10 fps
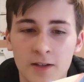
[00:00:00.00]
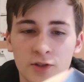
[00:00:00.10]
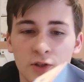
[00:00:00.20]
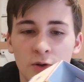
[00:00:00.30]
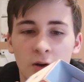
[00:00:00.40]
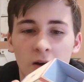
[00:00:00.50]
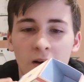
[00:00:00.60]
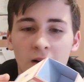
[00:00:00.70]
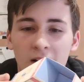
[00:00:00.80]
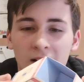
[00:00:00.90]
So
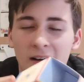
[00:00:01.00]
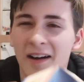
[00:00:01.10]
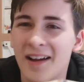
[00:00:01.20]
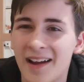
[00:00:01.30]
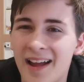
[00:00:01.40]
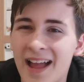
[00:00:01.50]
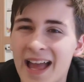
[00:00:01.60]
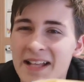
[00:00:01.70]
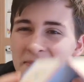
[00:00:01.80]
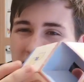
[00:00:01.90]

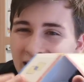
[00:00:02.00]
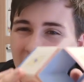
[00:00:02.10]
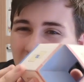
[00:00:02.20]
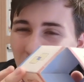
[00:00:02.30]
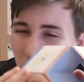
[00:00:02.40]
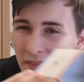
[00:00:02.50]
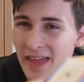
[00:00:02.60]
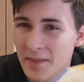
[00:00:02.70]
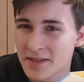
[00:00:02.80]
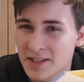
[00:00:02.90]
it's basically 4 of
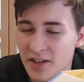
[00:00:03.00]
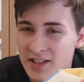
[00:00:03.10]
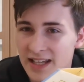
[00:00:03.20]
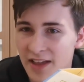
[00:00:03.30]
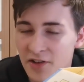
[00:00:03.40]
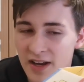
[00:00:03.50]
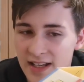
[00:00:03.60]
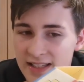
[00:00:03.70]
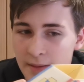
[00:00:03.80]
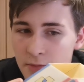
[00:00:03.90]
them stuck together,
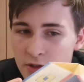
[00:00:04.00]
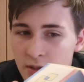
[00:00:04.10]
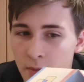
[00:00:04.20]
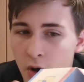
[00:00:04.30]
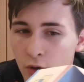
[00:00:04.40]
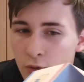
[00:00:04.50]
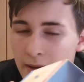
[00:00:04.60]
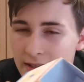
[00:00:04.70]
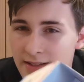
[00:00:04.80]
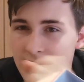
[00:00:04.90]
except there's some hollow
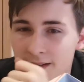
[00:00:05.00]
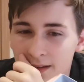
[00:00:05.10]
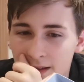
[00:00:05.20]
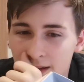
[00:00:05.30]
bits.